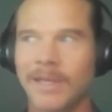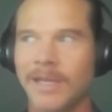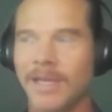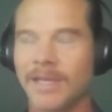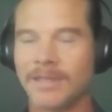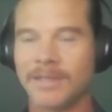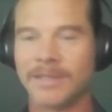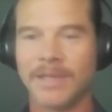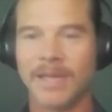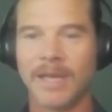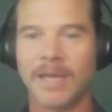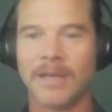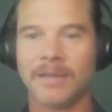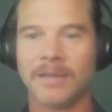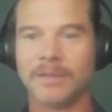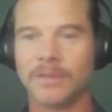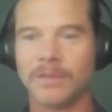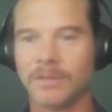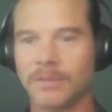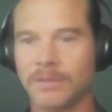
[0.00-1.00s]
it's not
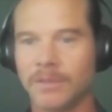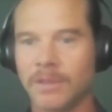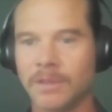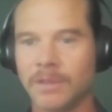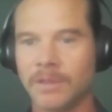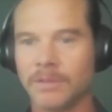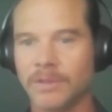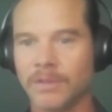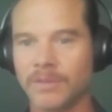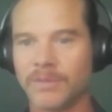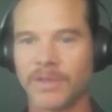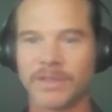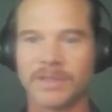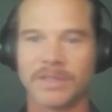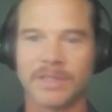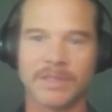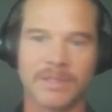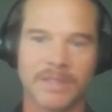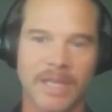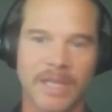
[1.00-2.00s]
you
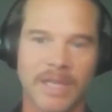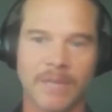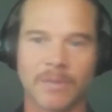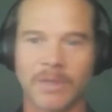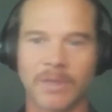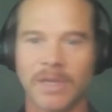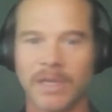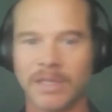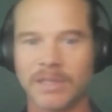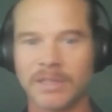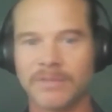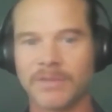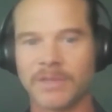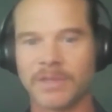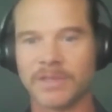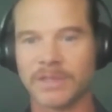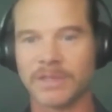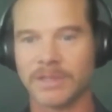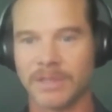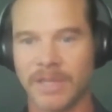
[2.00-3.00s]
versus them or us
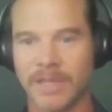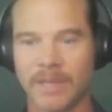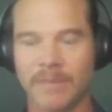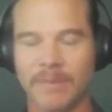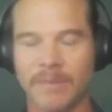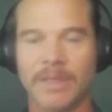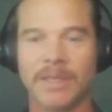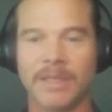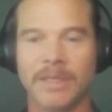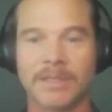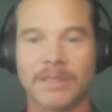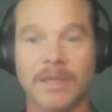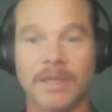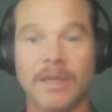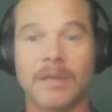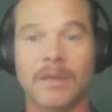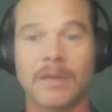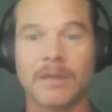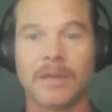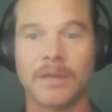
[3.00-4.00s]
versus them. It's
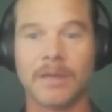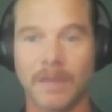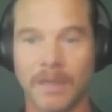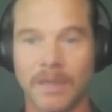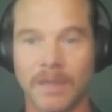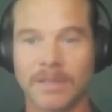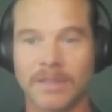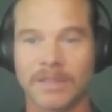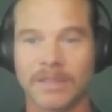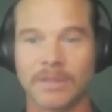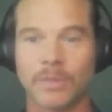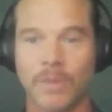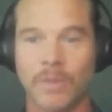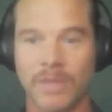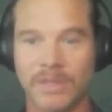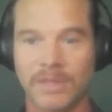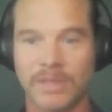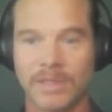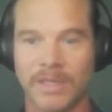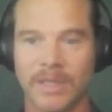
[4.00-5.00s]
us. It's
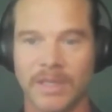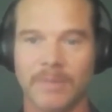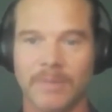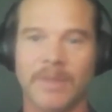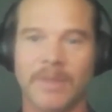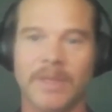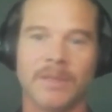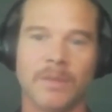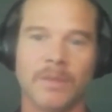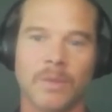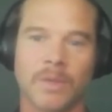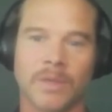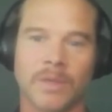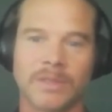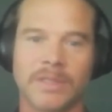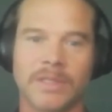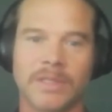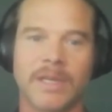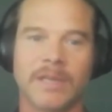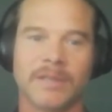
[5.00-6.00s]
one team, and you work
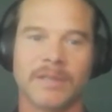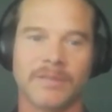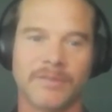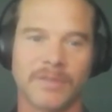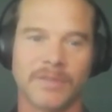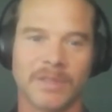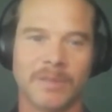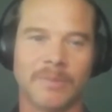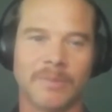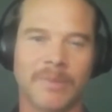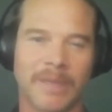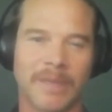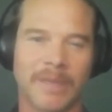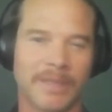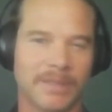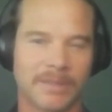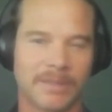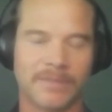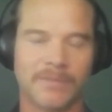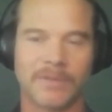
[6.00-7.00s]
together for the
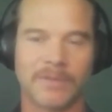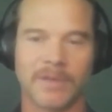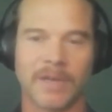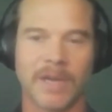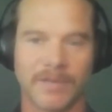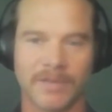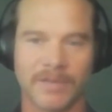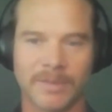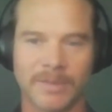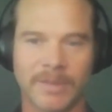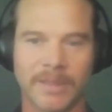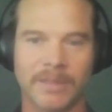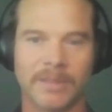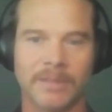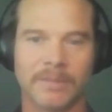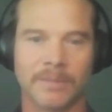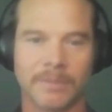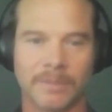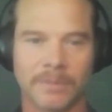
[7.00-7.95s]
best for everybody.